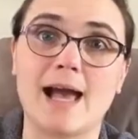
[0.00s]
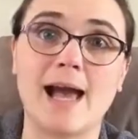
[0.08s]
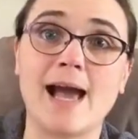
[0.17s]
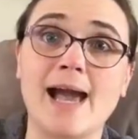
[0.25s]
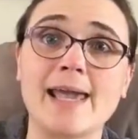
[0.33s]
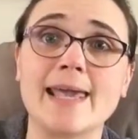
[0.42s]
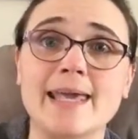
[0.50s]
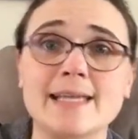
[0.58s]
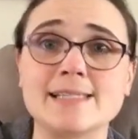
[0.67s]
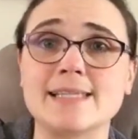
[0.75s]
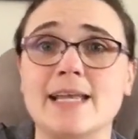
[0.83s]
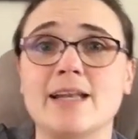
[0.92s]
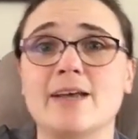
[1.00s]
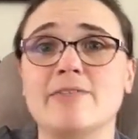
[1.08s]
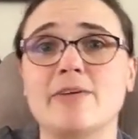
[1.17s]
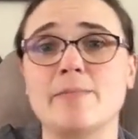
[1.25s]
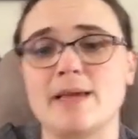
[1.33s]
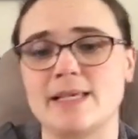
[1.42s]
I can't say enough
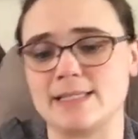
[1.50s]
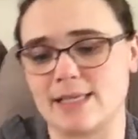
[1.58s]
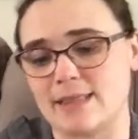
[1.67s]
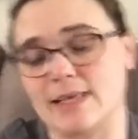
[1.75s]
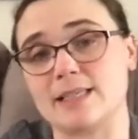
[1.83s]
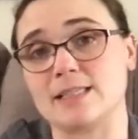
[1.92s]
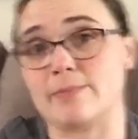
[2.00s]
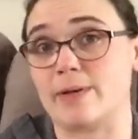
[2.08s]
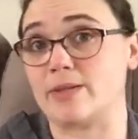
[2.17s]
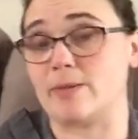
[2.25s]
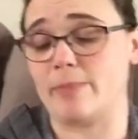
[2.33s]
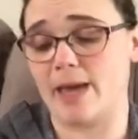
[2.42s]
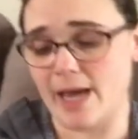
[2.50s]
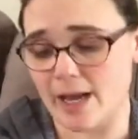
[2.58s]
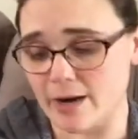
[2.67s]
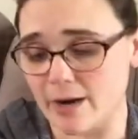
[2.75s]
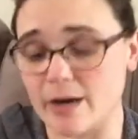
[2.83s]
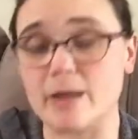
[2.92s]
amazing things about the
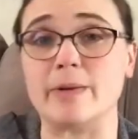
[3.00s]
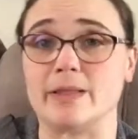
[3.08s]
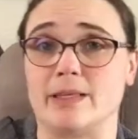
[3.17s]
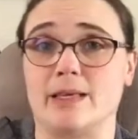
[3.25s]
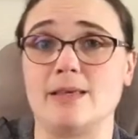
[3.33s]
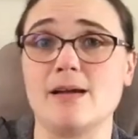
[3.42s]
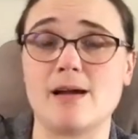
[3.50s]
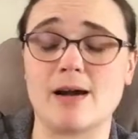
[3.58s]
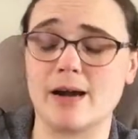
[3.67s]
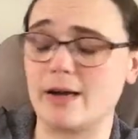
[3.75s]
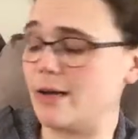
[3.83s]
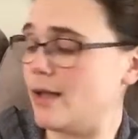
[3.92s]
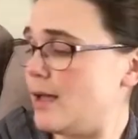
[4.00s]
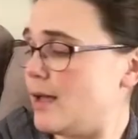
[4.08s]
pattern, about the yarn.